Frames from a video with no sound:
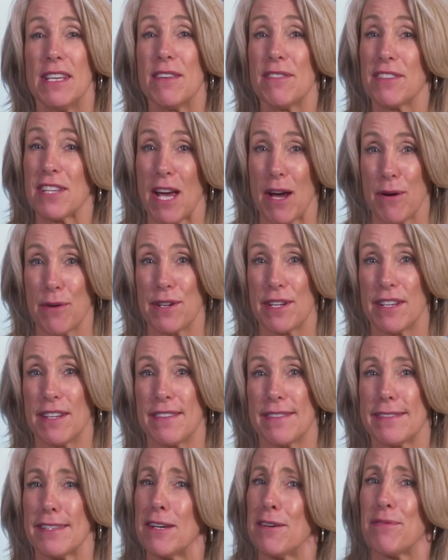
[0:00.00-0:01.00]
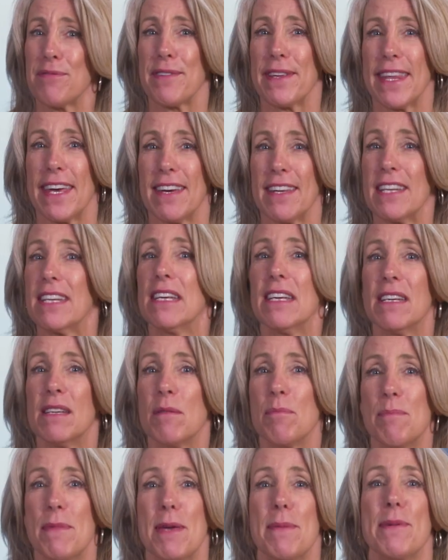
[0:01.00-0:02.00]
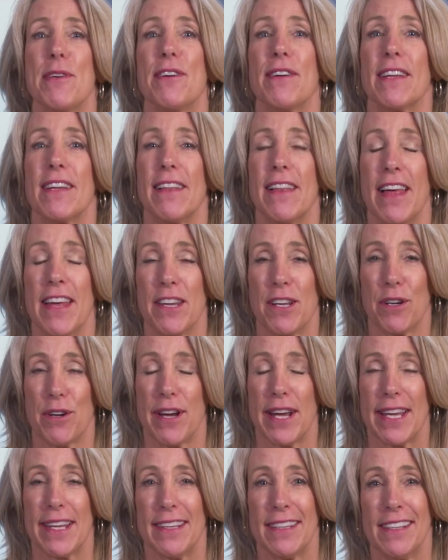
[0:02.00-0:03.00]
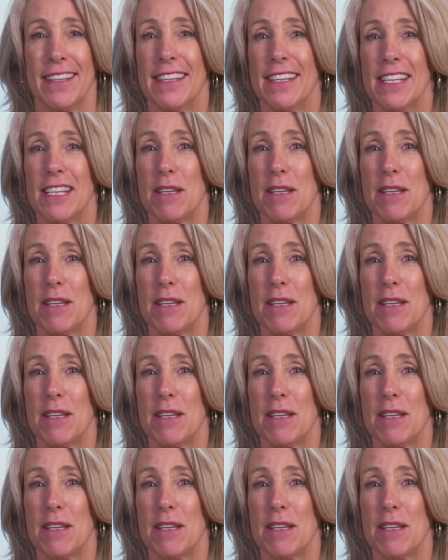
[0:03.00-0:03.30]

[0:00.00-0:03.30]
So how are you going to solve for that? Maybe you get a line of credit.